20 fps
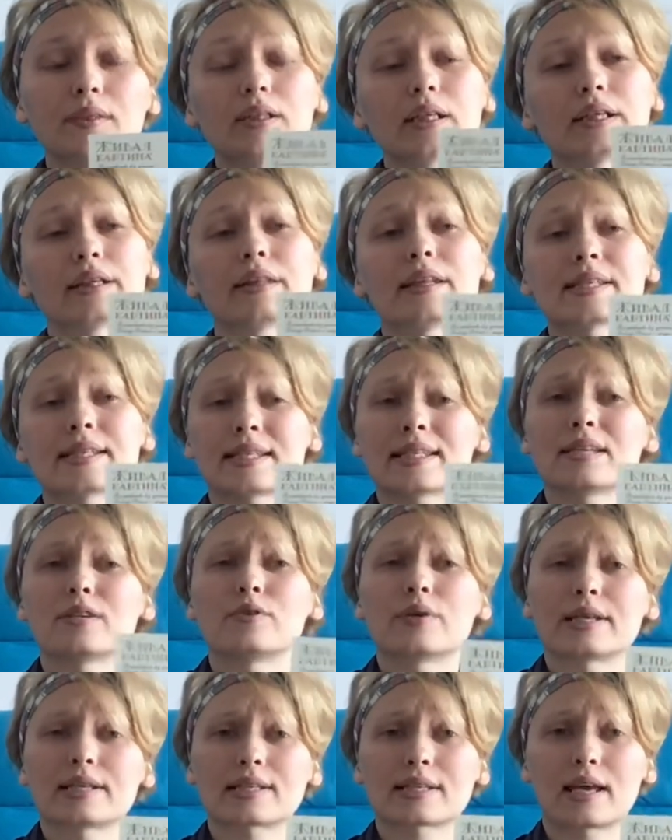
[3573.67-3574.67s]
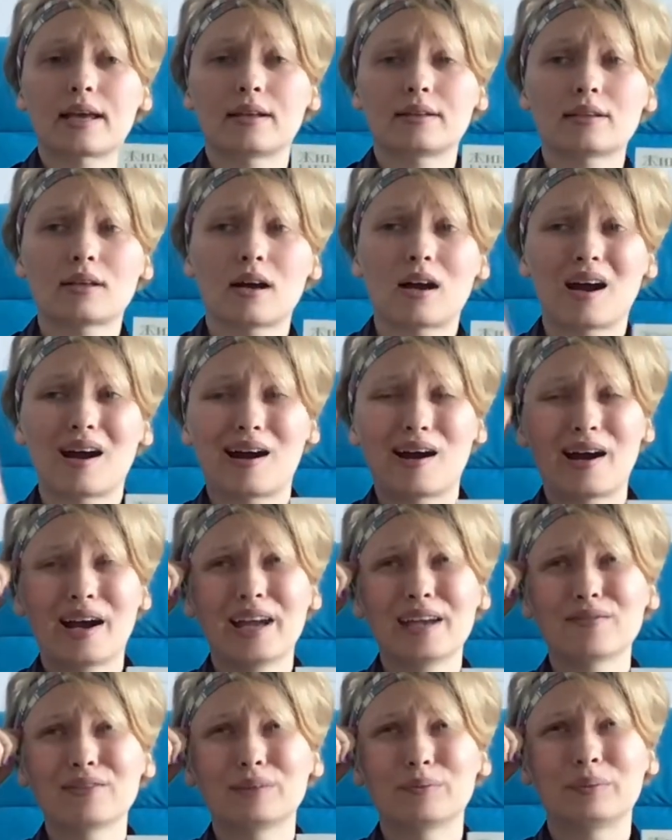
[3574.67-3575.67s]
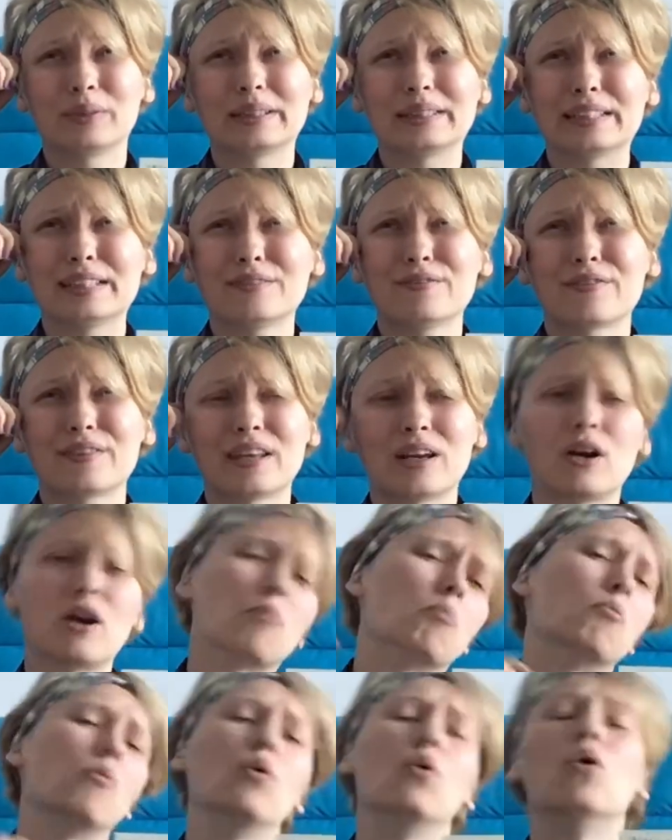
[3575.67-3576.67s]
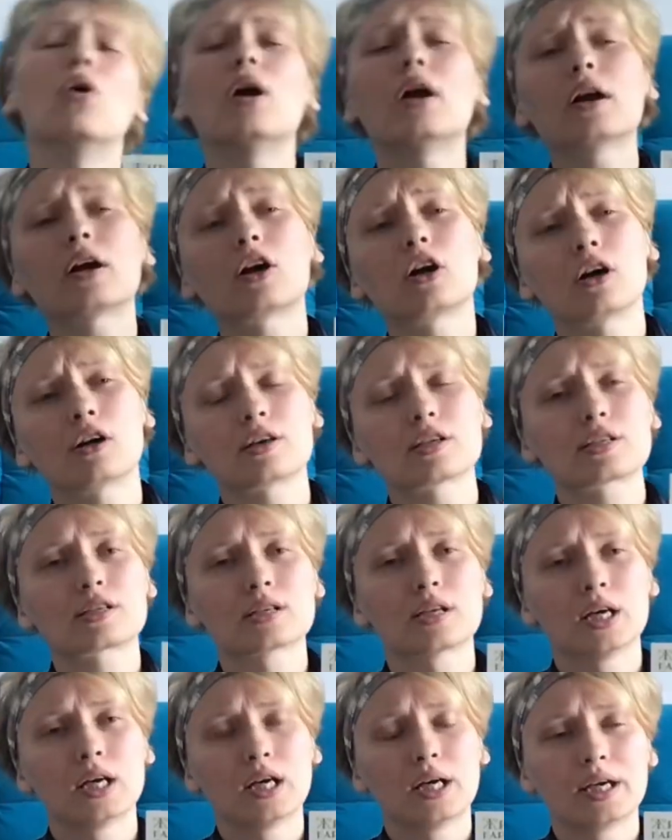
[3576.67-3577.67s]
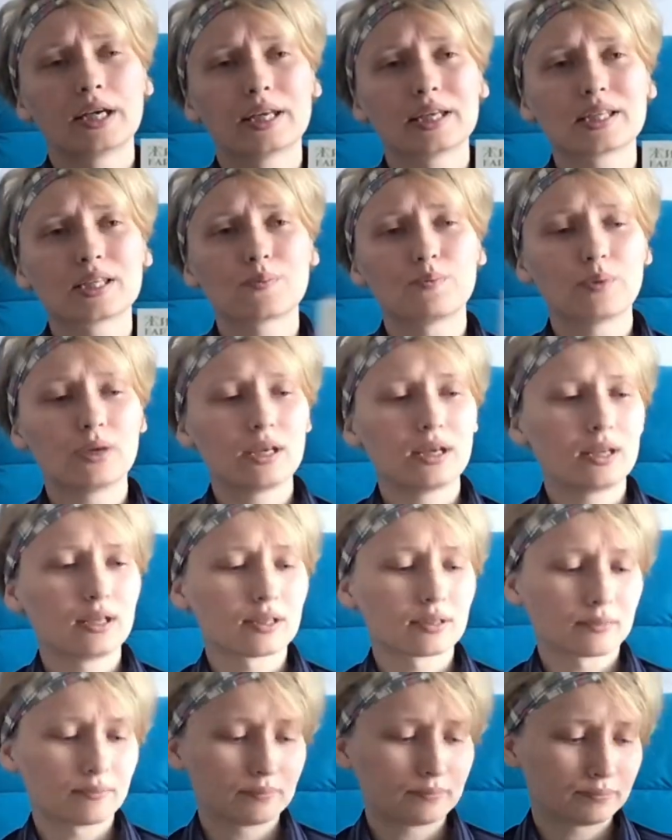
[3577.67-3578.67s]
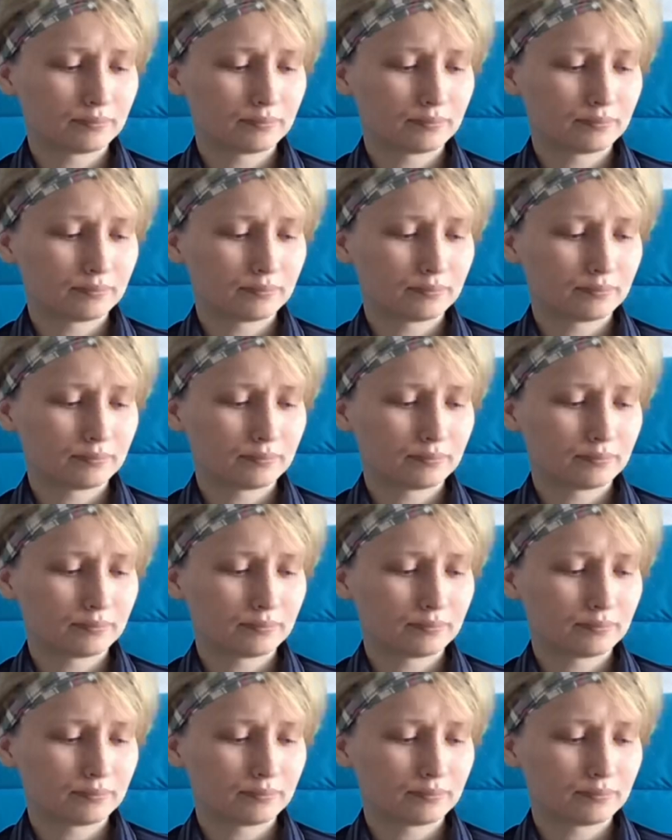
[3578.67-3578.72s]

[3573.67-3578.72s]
in the series and I even believe there are more because it's been